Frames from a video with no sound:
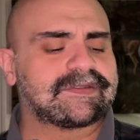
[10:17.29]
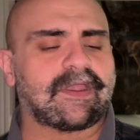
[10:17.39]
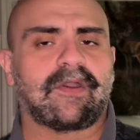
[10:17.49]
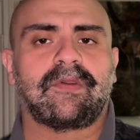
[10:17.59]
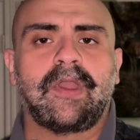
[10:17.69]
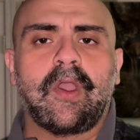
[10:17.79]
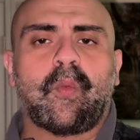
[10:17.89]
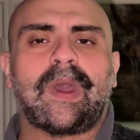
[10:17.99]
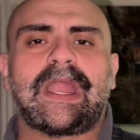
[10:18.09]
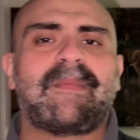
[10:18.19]
So
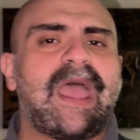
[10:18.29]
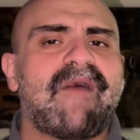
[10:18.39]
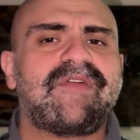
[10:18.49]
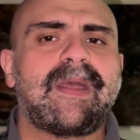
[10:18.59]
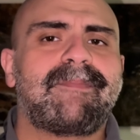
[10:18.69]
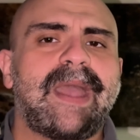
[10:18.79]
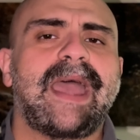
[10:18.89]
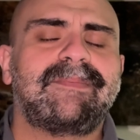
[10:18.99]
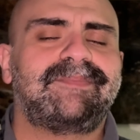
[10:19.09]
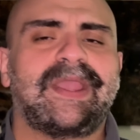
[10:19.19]
when I'm having a
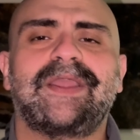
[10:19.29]
bad